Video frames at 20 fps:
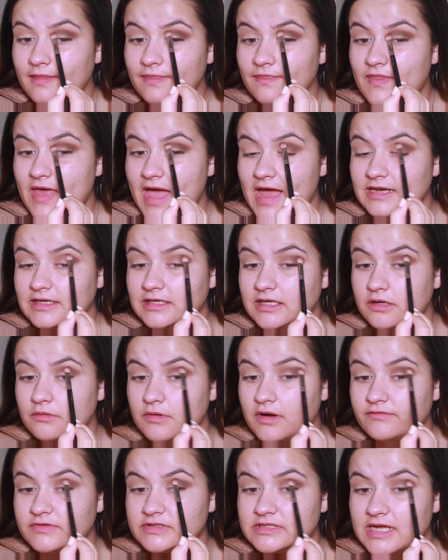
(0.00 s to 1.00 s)
Then
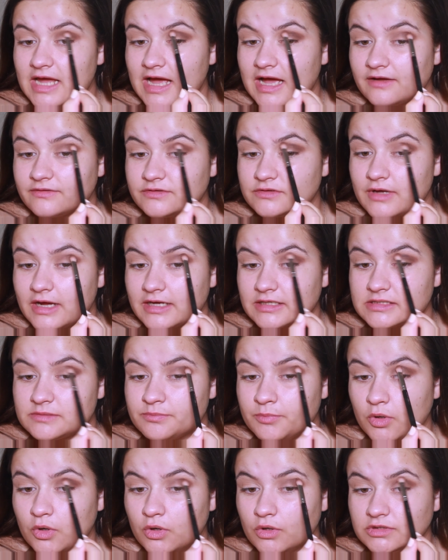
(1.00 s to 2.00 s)
you obviously have to
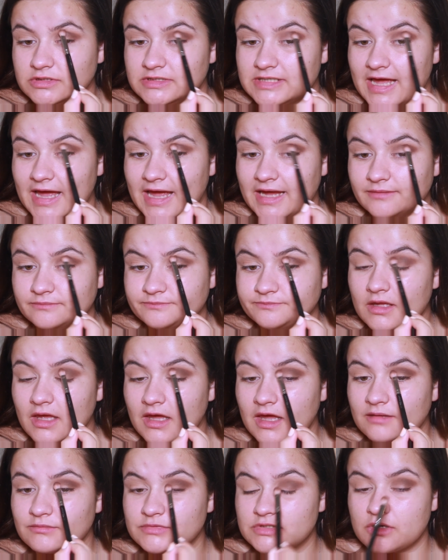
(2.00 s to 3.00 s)
export it.
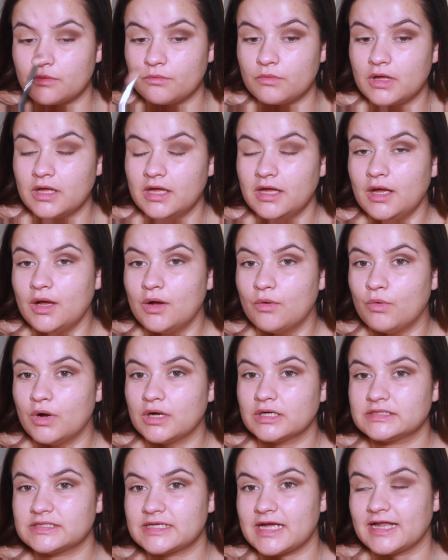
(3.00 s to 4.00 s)
Um, so
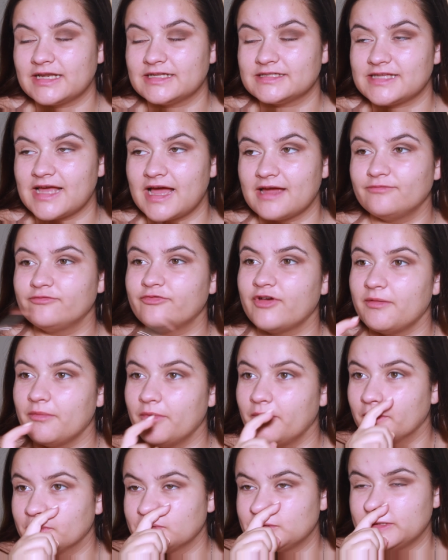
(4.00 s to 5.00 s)
what kind of time frame
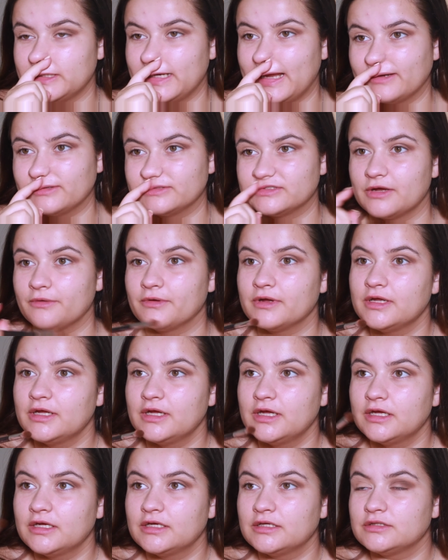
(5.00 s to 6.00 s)
are we up to now? So
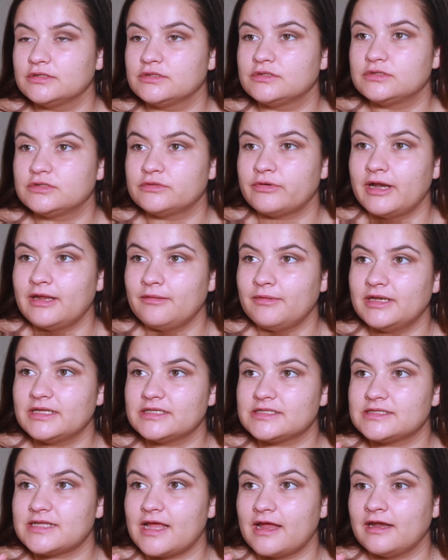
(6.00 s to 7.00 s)
20
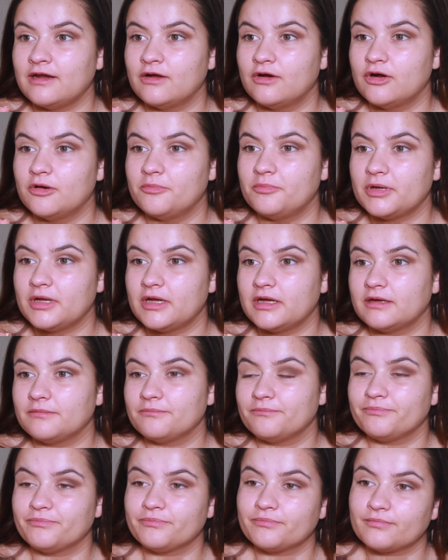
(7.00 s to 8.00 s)
minutes setting up.
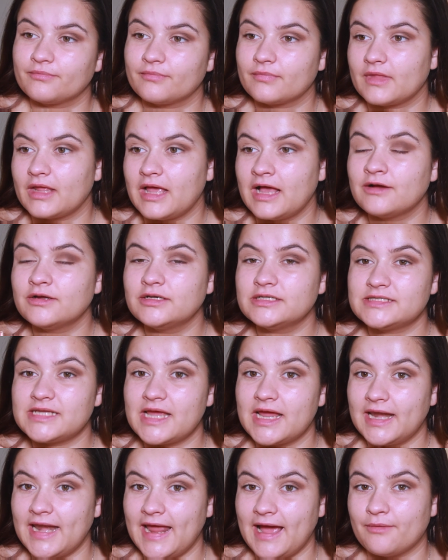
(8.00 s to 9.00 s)
I'm going to
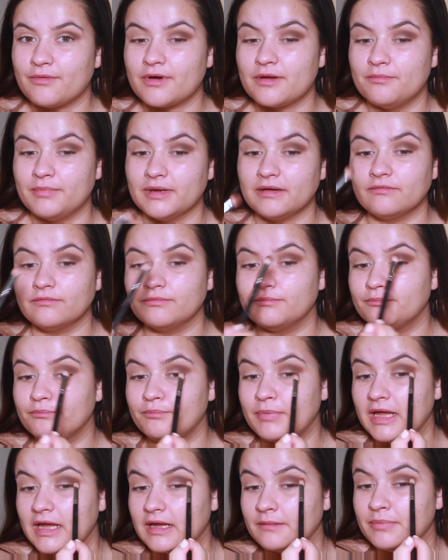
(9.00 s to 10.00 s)
say an hour and be,
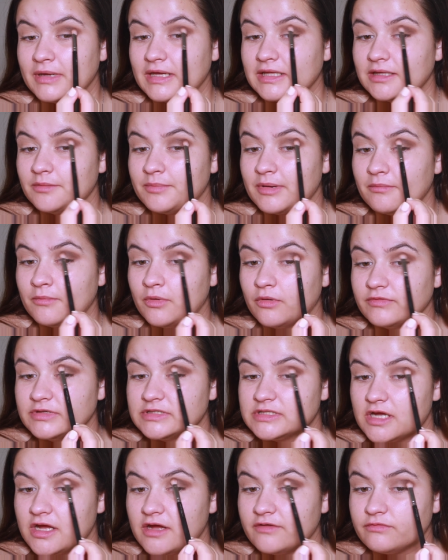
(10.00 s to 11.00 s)
be, be a little bit more
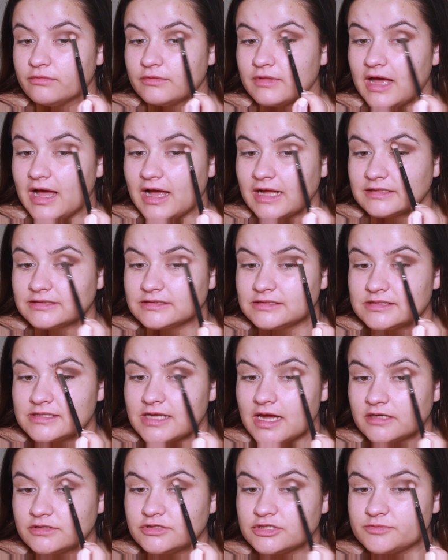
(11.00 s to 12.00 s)
reserved with that
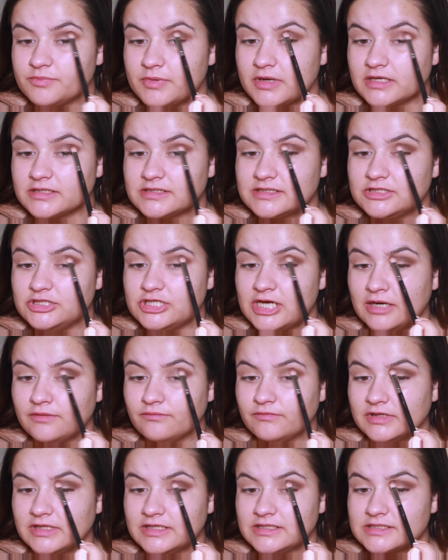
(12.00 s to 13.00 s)
answer just because
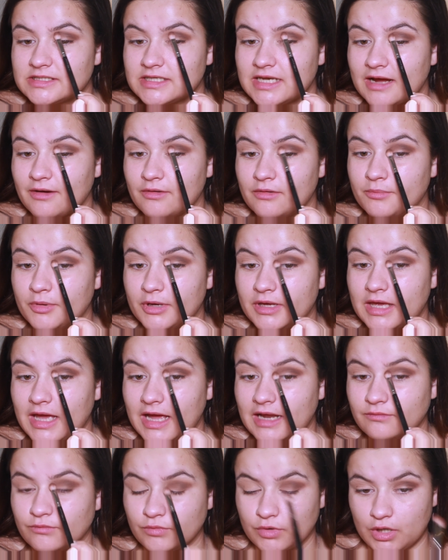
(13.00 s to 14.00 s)
generally it's an hour but it
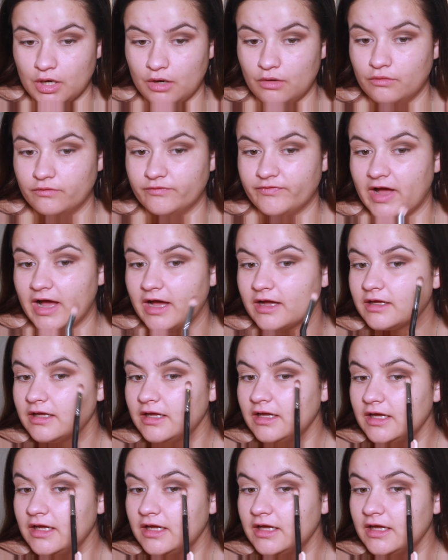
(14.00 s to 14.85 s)
can run over.